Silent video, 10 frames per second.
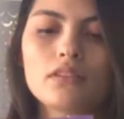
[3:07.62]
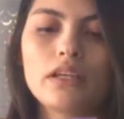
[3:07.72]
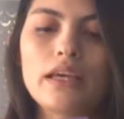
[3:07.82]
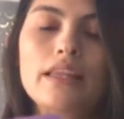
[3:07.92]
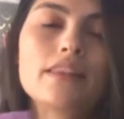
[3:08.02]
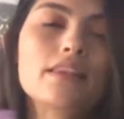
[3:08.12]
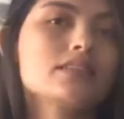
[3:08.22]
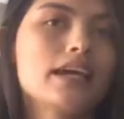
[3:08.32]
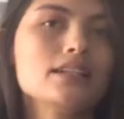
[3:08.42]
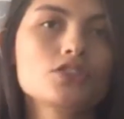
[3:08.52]
in this
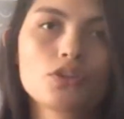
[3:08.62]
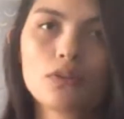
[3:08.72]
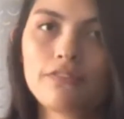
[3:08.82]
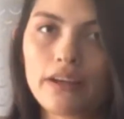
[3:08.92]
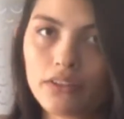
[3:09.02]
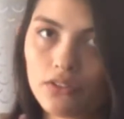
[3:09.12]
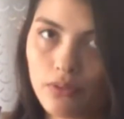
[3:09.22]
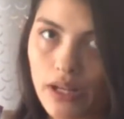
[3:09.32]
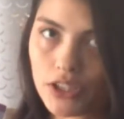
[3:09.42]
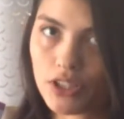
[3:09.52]
case, you will find the
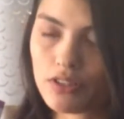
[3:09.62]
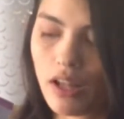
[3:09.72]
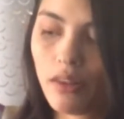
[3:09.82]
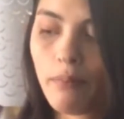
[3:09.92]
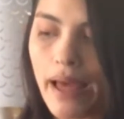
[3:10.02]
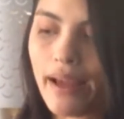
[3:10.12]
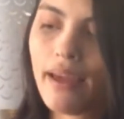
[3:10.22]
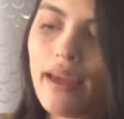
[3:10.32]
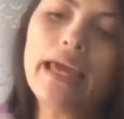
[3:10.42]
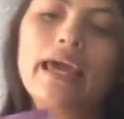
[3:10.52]
directions on the back,
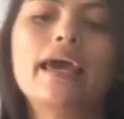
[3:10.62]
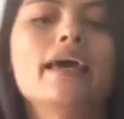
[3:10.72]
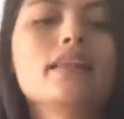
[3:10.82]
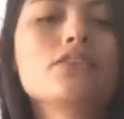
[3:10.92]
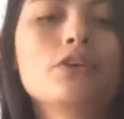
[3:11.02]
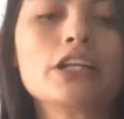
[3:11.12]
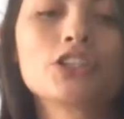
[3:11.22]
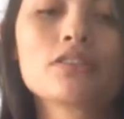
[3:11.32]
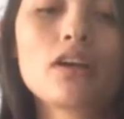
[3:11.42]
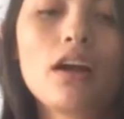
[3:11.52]
and the
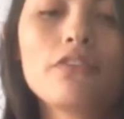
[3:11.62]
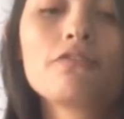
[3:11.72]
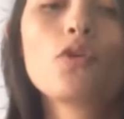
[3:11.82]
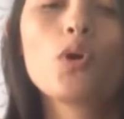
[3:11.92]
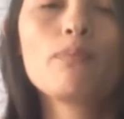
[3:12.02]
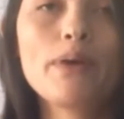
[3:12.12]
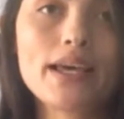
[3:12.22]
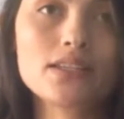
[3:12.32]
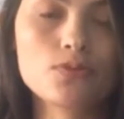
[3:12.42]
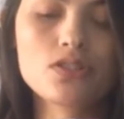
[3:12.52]
directions are: for
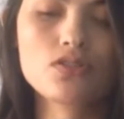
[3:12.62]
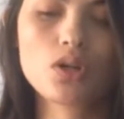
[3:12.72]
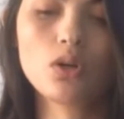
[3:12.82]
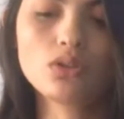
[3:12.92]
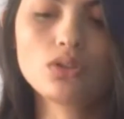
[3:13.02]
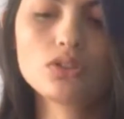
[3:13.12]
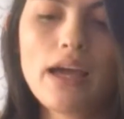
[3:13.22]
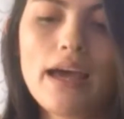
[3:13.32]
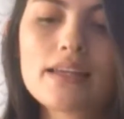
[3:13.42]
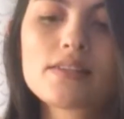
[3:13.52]
best results,
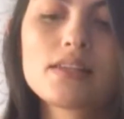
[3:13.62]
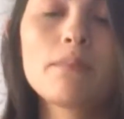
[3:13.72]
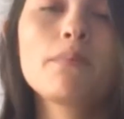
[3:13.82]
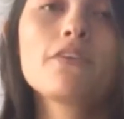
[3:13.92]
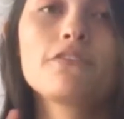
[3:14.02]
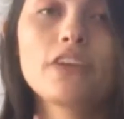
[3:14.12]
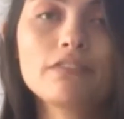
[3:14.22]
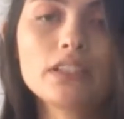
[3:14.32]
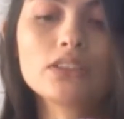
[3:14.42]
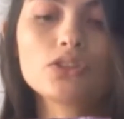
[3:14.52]
sit
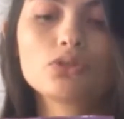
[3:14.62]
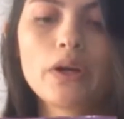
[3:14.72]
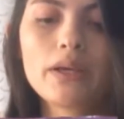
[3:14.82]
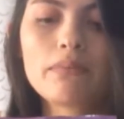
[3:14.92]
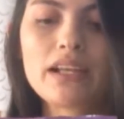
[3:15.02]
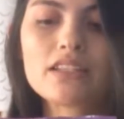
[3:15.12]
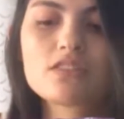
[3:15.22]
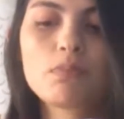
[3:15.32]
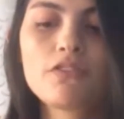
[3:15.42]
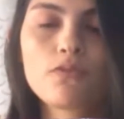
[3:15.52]
15 to 20
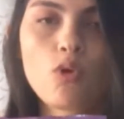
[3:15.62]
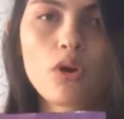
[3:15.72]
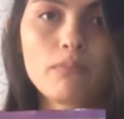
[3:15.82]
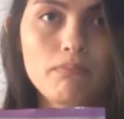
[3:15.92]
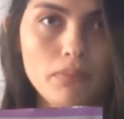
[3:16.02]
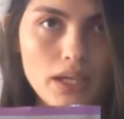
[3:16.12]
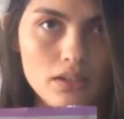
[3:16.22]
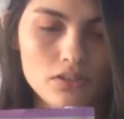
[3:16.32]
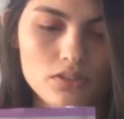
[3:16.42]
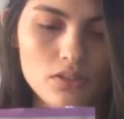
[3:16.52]
minutes before
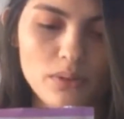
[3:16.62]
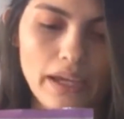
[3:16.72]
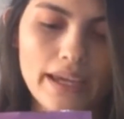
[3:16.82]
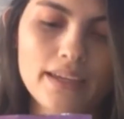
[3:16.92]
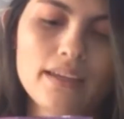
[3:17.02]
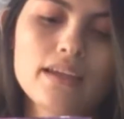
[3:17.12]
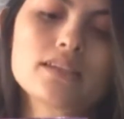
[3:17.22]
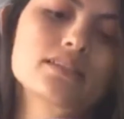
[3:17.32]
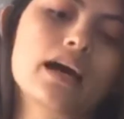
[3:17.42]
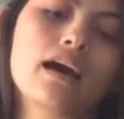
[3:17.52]
meals, okay?
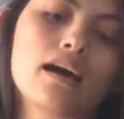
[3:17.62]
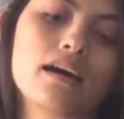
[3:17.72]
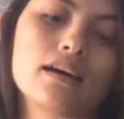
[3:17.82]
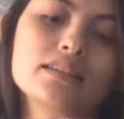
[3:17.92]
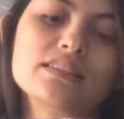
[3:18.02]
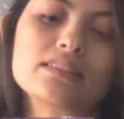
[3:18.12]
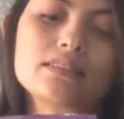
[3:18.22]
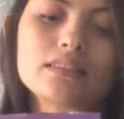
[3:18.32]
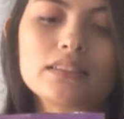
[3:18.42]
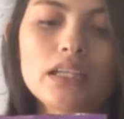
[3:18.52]

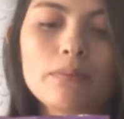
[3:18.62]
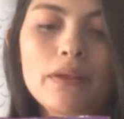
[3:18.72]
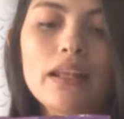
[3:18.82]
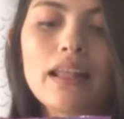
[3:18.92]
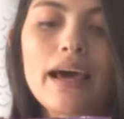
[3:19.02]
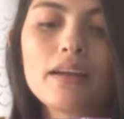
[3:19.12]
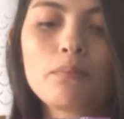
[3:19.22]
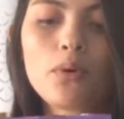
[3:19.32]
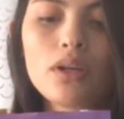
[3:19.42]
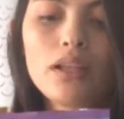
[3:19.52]
Steep in light
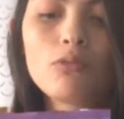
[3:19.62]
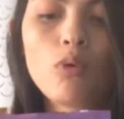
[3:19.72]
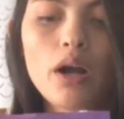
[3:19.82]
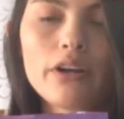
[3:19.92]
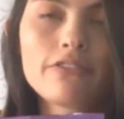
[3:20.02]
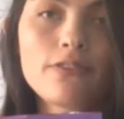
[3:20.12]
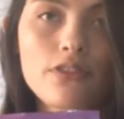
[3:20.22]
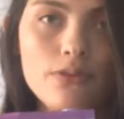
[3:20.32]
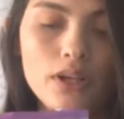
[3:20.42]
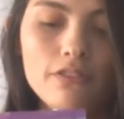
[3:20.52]
boiling water
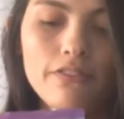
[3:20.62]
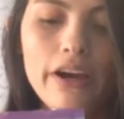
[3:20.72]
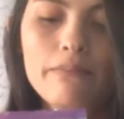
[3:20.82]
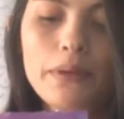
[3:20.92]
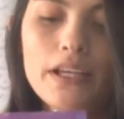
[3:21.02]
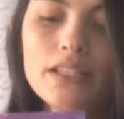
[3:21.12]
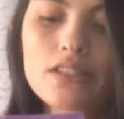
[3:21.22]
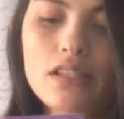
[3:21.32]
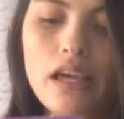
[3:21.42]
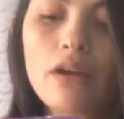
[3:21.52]
for 3 to 5
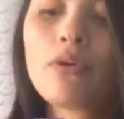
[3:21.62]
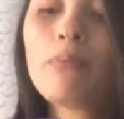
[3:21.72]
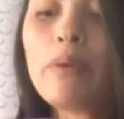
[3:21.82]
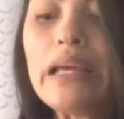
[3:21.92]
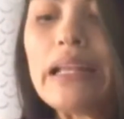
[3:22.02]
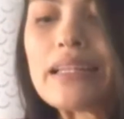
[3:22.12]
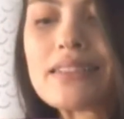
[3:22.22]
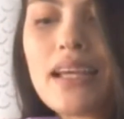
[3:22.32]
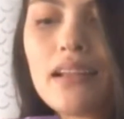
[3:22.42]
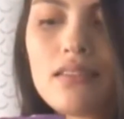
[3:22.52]
minutes, and repeat
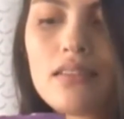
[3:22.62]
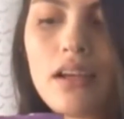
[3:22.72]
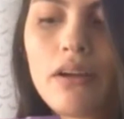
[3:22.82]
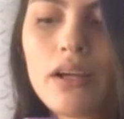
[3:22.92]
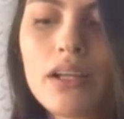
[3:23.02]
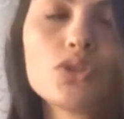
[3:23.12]
as necessary to